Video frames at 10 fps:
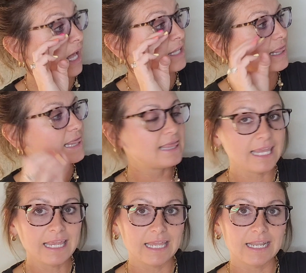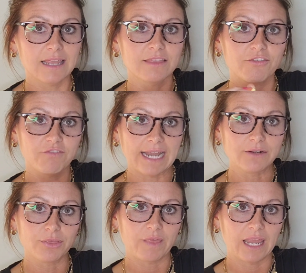And then the final
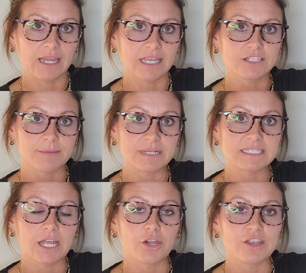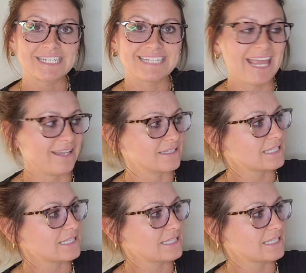thing is I'm going to tell you the tense.